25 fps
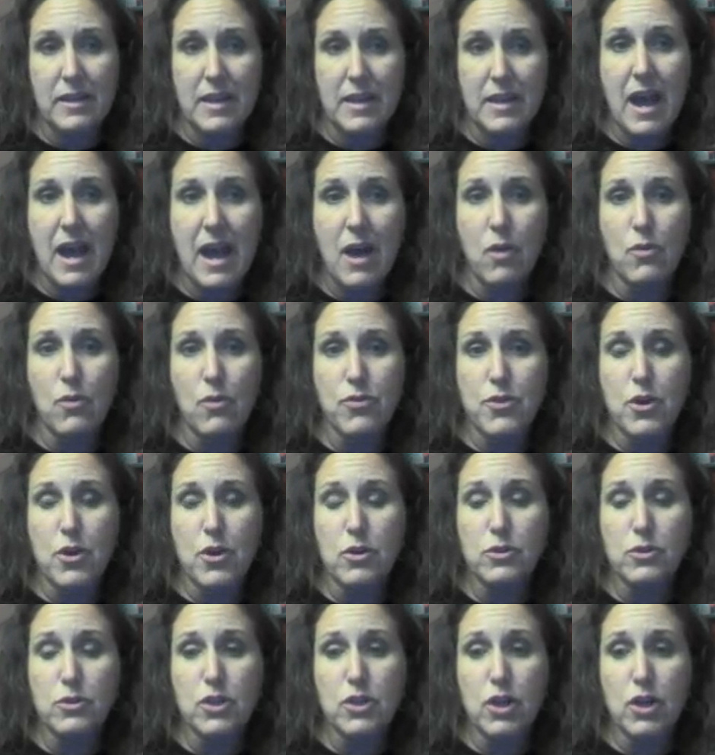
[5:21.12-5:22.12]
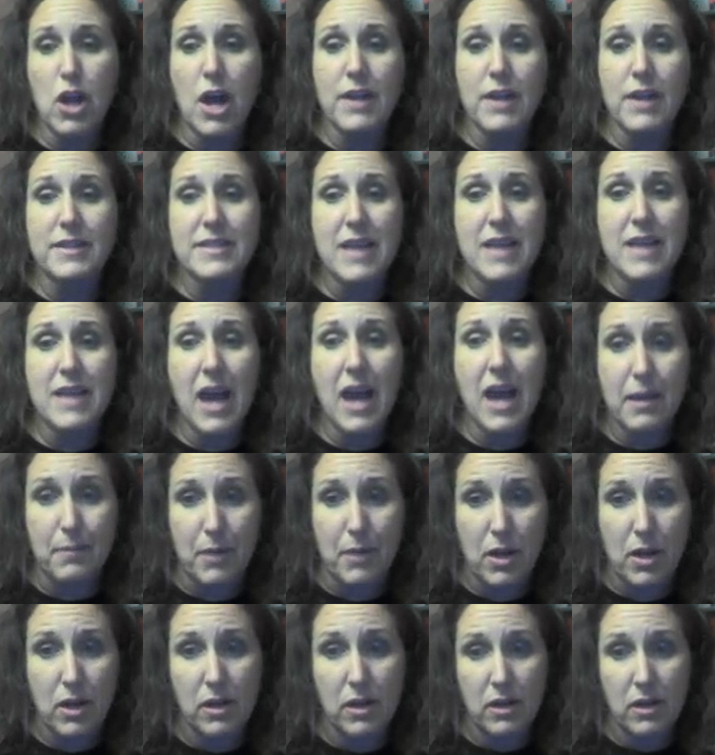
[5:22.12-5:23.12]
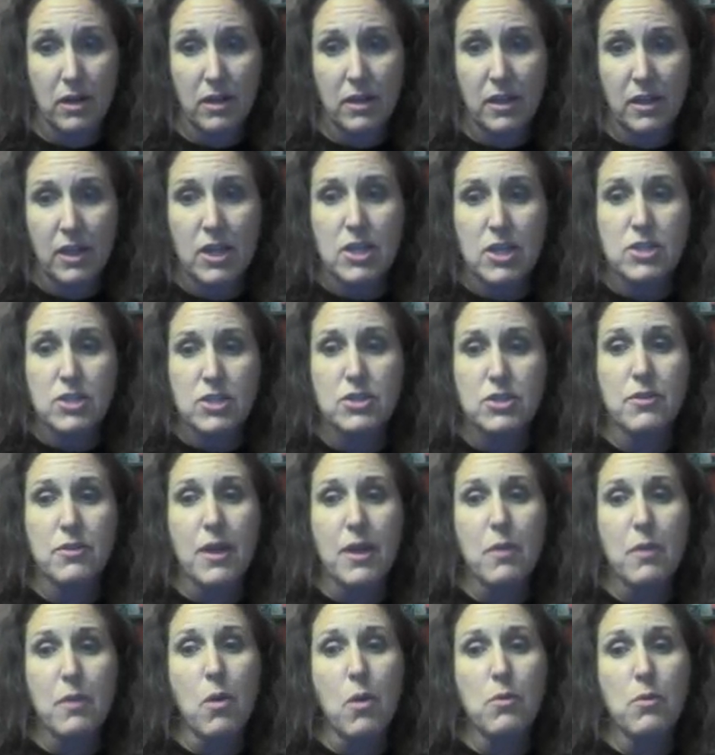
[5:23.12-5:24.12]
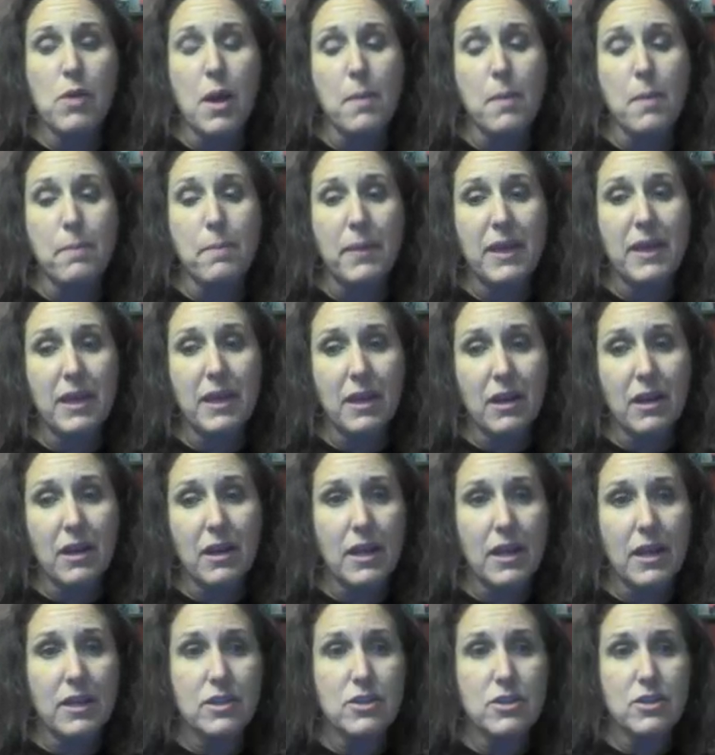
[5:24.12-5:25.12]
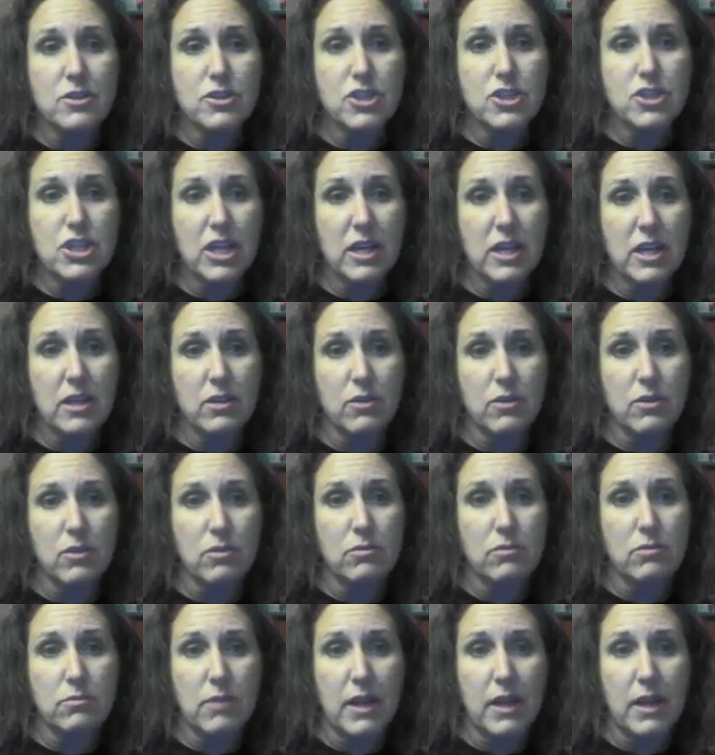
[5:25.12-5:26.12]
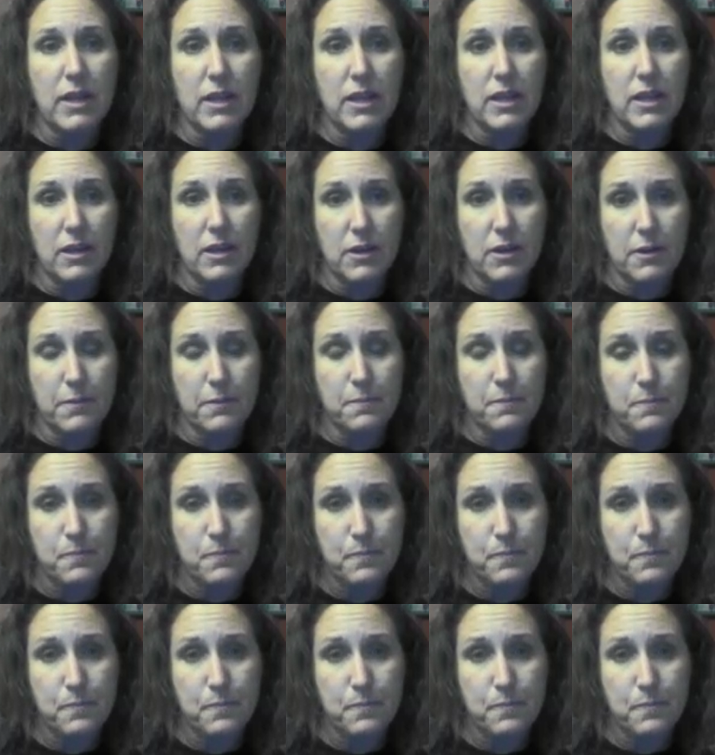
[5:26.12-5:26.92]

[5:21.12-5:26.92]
Now, those are on a timer, so they won't appear in your channel right here